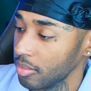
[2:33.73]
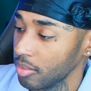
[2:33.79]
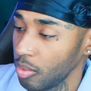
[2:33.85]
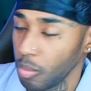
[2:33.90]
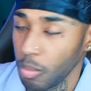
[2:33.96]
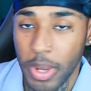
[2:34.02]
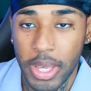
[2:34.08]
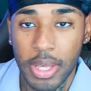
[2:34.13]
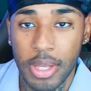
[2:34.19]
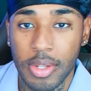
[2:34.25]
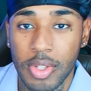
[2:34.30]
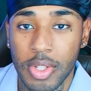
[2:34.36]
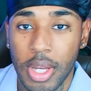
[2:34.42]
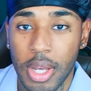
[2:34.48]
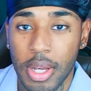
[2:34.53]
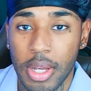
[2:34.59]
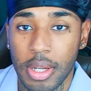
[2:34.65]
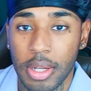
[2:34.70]
Wing
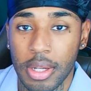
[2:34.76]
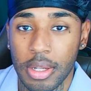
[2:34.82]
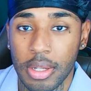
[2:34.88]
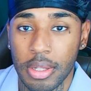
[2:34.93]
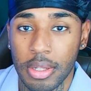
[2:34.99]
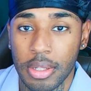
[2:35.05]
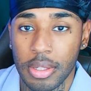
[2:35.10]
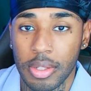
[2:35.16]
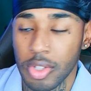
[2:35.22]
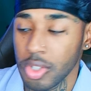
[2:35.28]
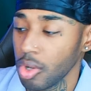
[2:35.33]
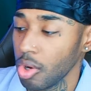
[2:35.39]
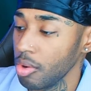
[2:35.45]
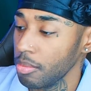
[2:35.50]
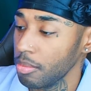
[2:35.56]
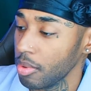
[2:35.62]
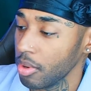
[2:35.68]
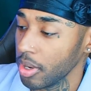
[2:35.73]
Chun,
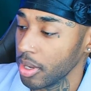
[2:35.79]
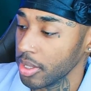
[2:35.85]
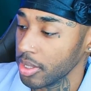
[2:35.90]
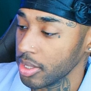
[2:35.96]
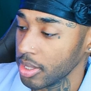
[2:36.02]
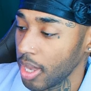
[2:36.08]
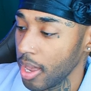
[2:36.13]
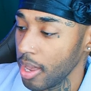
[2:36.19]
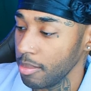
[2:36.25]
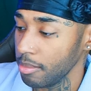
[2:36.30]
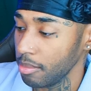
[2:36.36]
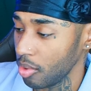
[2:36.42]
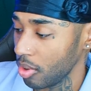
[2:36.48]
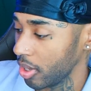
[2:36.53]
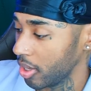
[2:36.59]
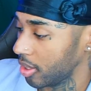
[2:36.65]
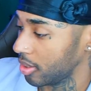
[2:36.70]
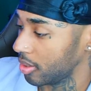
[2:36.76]
snowboarding,
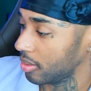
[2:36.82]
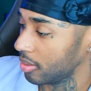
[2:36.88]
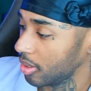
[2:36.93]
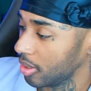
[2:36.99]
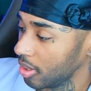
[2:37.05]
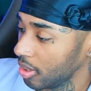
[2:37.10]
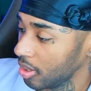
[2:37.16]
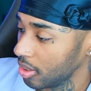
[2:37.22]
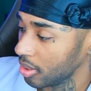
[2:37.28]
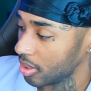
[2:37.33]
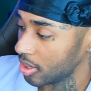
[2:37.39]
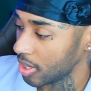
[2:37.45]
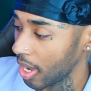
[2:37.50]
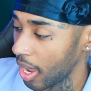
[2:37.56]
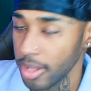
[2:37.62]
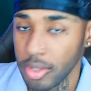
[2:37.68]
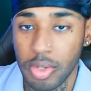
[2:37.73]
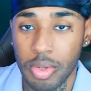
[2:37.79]
skateboarding,
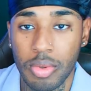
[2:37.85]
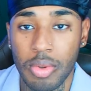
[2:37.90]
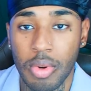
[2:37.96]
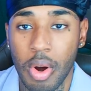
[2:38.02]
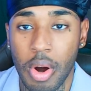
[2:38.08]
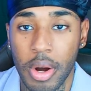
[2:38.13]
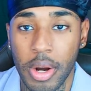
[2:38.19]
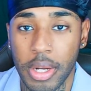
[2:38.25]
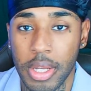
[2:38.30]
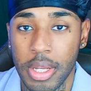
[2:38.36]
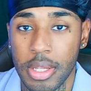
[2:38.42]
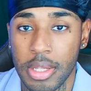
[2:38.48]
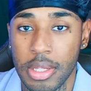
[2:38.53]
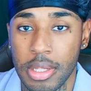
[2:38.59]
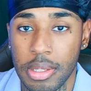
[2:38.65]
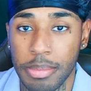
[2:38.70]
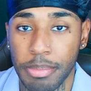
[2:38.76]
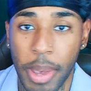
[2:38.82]
tattoo
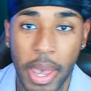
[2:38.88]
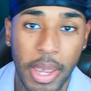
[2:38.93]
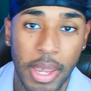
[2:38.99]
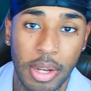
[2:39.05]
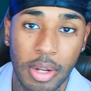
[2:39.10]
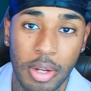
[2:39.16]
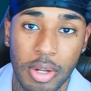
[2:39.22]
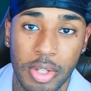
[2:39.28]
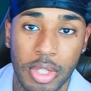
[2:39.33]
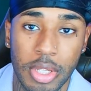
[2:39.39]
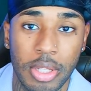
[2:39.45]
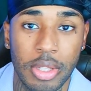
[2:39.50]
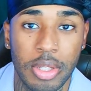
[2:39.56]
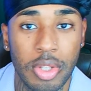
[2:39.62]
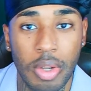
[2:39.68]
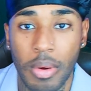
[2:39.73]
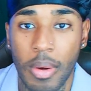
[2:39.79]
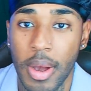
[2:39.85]
artists, painters, and
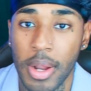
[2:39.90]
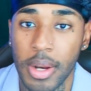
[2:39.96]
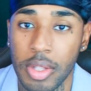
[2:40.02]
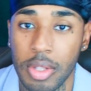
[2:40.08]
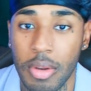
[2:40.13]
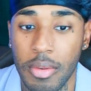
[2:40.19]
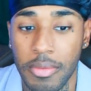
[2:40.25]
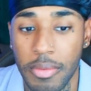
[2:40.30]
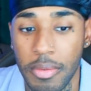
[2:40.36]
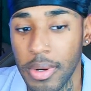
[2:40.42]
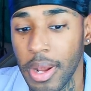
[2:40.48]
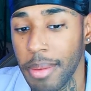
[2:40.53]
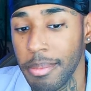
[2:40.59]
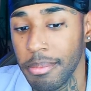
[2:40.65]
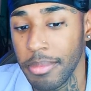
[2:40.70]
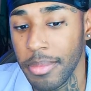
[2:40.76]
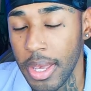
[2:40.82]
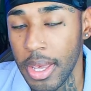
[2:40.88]
so on and so forth.
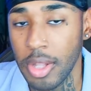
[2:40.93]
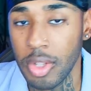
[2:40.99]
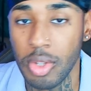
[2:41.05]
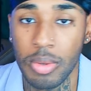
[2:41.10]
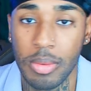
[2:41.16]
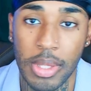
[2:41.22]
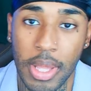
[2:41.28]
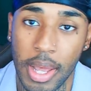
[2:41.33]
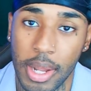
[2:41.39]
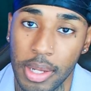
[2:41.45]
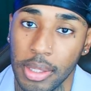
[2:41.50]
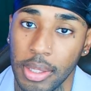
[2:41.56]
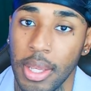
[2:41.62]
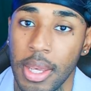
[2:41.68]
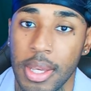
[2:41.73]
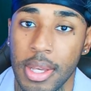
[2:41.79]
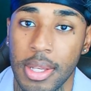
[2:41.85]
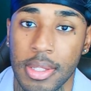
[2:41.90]
I'm into a lot of
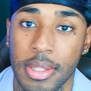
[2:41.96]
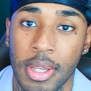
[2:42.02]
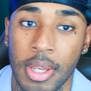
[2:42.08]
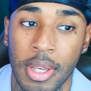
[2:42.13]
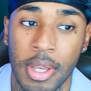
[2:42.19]
things.